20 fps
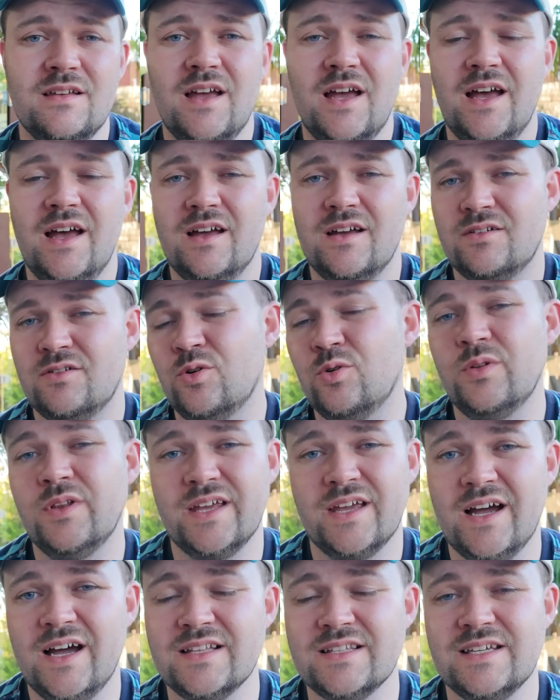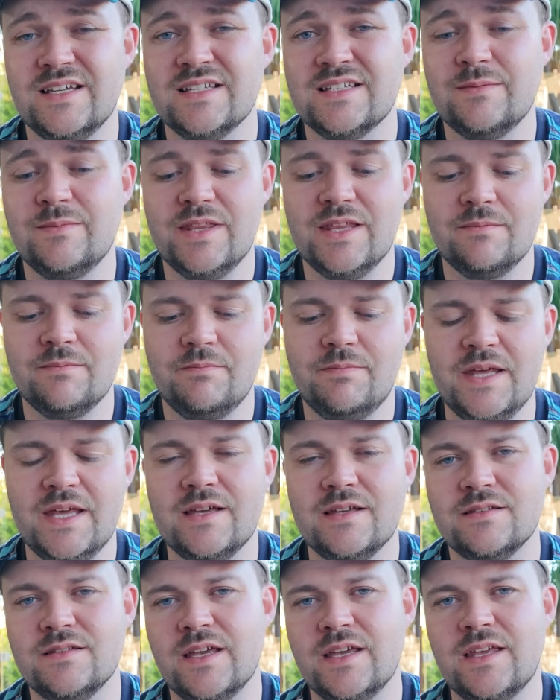uh, calling cards here, some of the
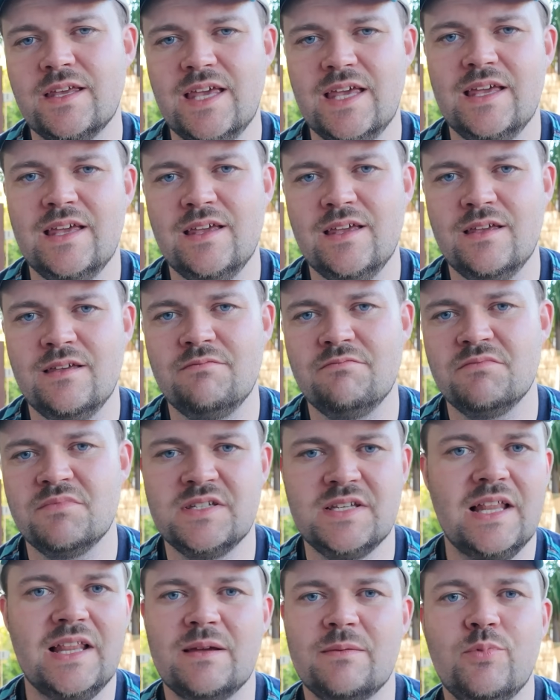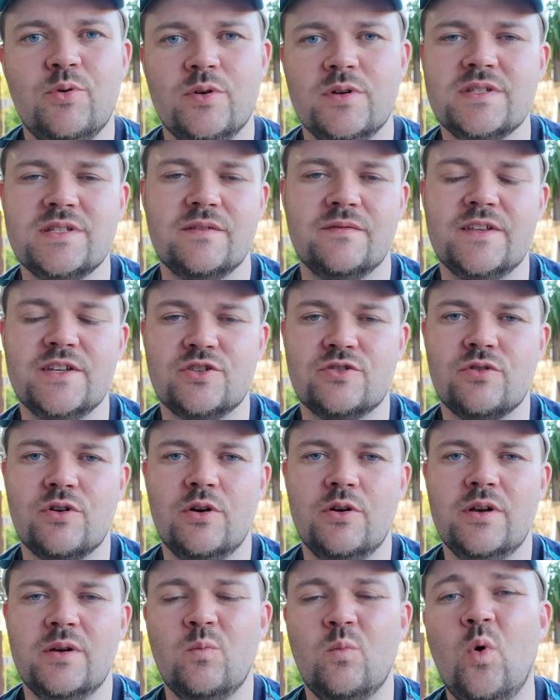biggest like key selling points of this
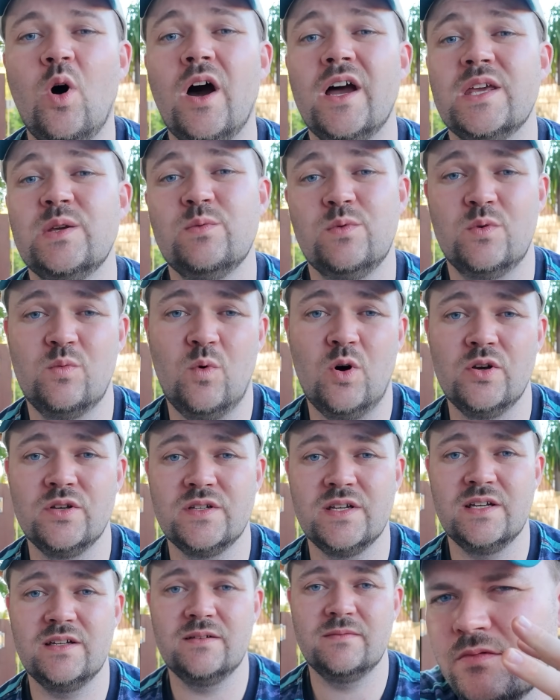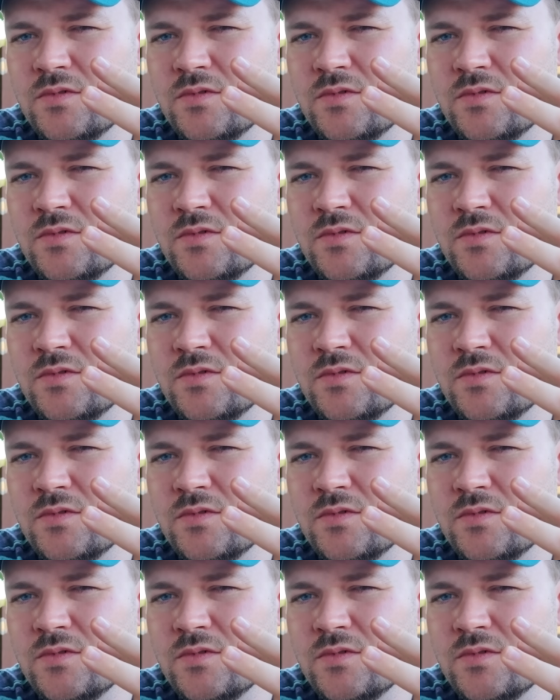drone and why you would want it.